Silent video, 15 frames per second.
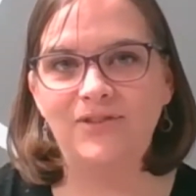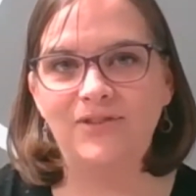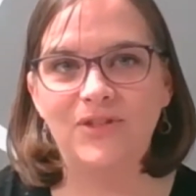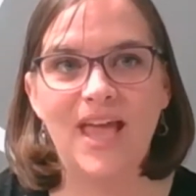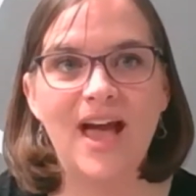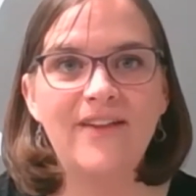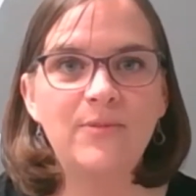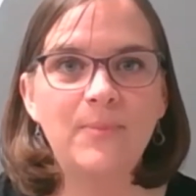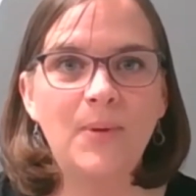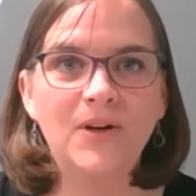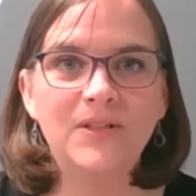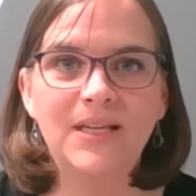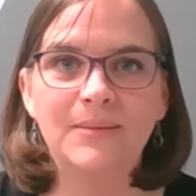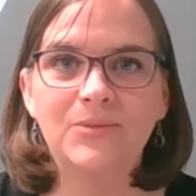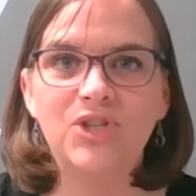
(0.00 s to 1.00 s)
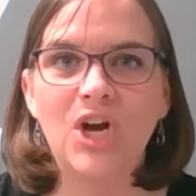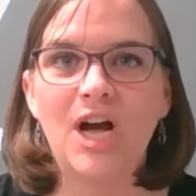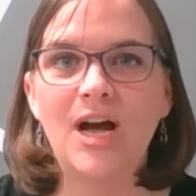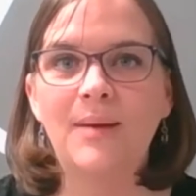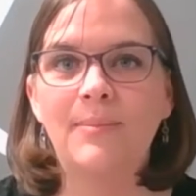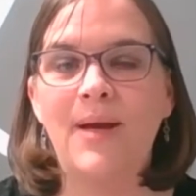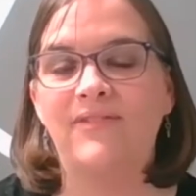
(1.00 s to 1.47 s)
Do they have a part-time
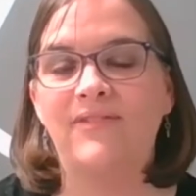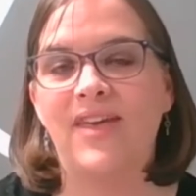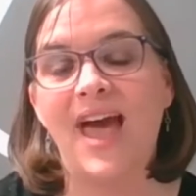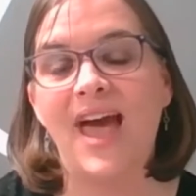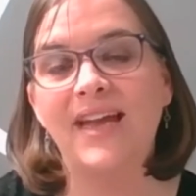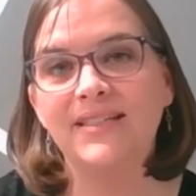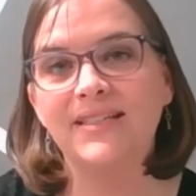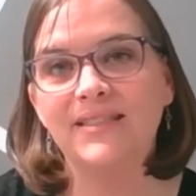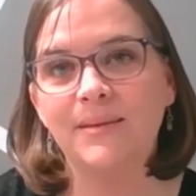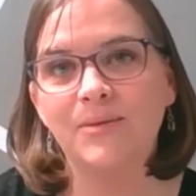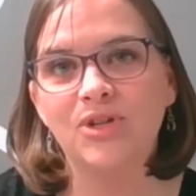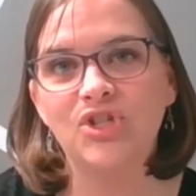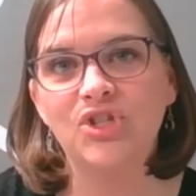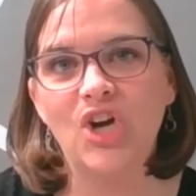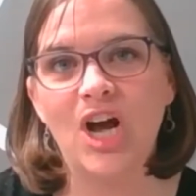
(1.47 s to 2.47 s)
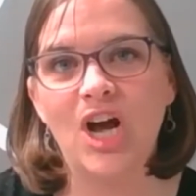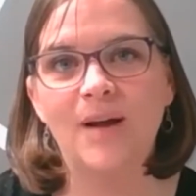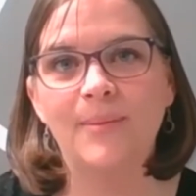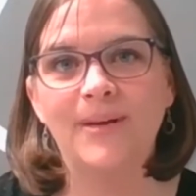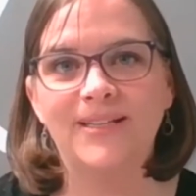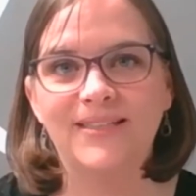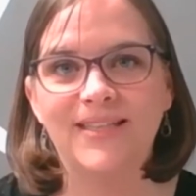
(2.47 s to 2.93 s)
job? Have they had a summer
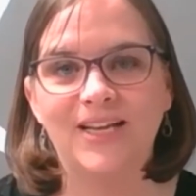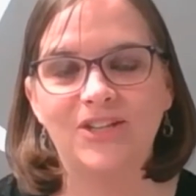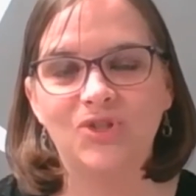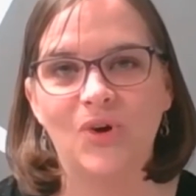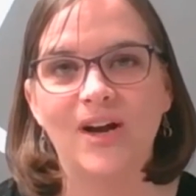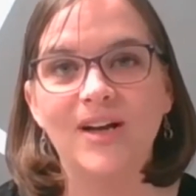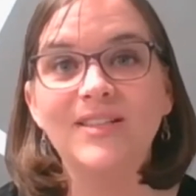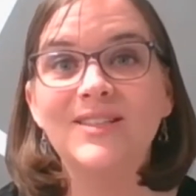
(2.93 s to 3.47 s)
job, etc.